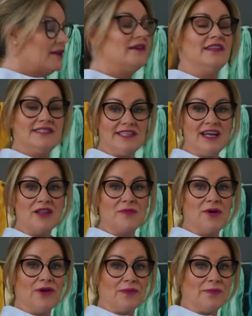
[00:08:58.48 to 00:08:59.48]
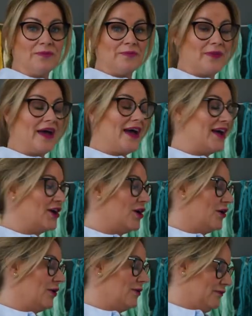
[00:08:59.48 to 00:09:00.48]
Let's start at the bottom and
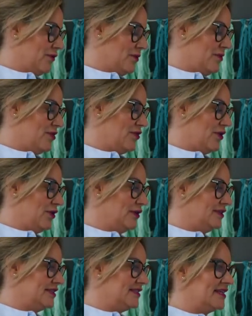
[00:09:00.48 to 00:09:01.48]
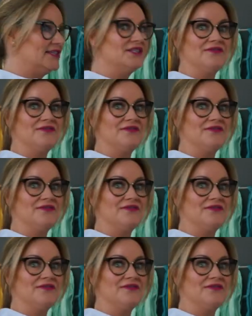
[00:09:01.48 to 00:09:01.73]
go from third to second to